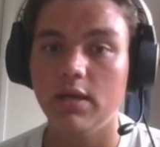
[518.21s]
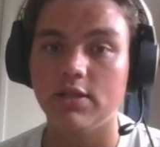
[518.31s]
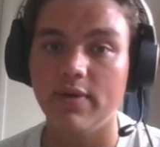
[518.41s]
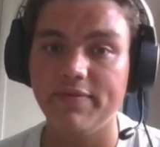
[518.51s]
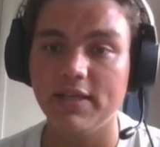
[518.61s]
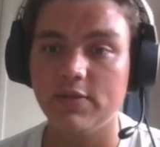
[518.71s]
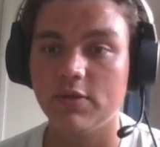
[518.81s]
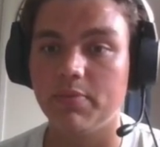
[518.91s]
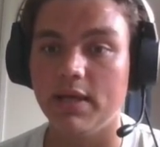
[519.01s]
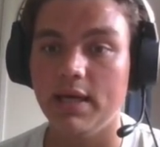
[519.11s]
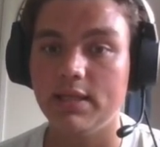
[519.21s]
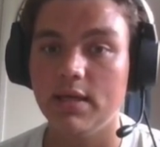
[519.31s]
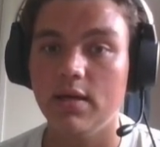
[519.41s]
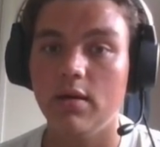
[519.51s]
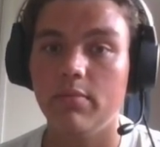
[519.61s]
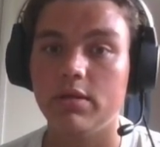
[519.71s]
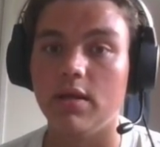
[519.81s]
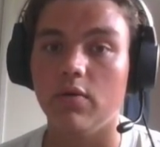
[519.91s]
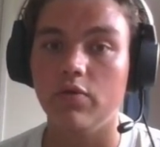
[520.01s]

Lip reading: So f6 was played, but now